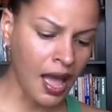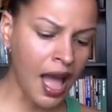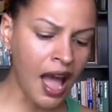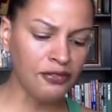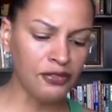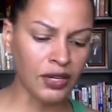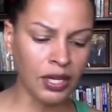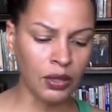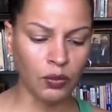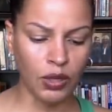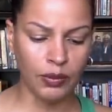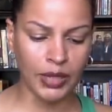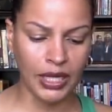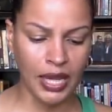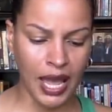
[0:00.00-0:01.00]
African
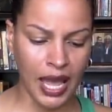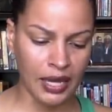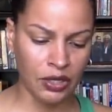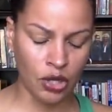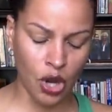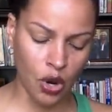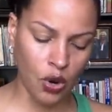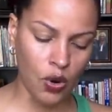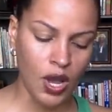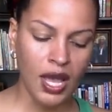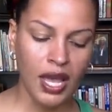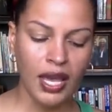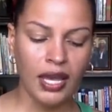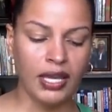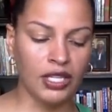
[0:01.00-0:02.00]
women had
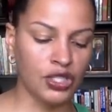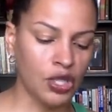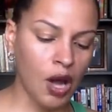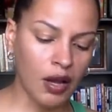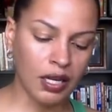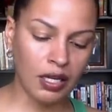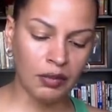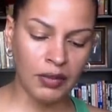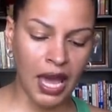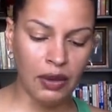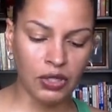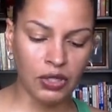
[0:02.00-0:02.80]
he's talking